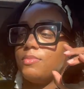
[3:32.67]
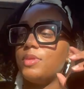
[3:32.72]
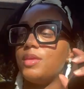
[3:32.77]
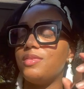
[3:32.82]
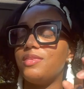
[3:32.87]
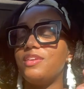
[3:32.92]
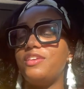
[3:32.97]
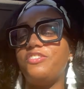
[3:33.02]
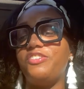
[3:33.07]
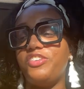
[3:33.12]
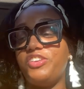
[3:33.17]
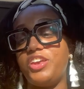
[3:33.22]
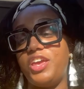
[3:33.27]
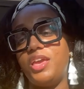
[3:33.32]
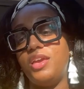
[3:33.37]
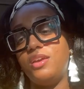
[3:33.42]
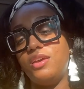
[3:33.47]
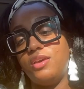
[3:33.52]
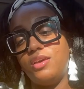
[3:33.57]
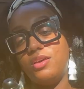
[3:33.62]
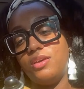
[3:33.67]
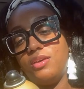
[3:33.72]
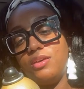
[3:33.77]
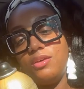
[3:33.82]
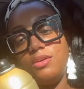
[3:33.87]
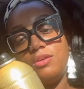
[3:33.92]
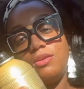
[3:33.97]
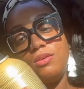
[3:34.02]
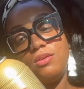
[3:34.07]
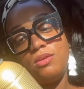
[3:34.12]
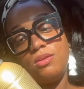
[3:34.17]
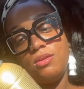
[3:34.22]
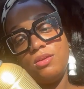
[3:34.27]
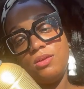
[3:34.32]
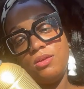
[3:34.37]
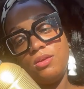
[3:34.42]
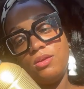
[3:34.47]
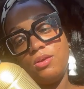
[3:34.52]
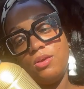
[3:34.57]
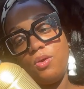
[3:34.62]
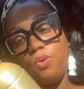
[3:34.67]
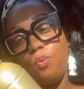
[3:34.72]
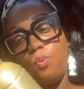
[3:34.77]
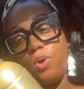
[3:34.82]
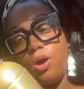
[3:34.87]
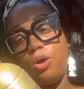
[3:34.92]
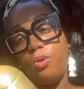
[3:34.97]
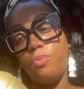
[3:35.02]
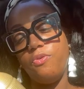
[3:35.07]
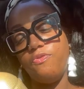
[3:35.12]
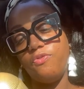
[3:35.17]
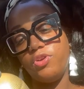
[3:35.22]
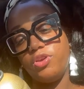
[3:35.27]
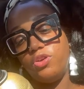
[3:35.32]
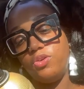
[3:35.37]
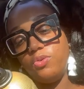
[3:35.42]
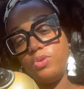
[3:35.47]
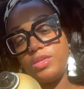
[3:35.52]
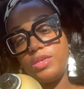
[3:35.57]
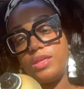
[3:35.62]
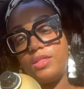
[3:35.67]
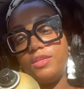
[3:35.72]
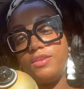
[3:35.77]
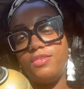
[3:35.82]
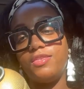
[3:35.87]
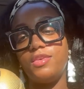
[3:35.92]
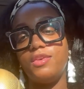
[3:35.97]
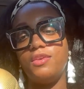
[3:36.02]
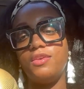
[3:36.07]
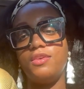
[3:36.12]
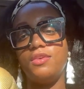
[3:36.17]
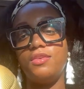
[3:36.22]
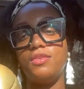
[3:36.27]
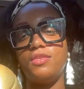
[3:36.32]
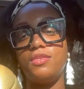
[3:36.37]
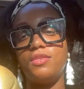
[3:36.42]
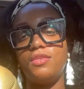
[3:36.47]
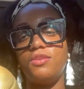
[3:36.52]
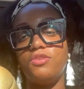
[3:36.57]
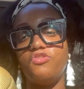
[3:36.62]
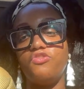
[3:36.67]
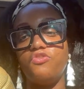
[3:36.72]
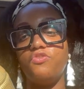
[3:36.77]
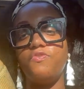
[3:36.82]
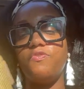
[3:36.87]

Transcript: So shake well before use. And this is True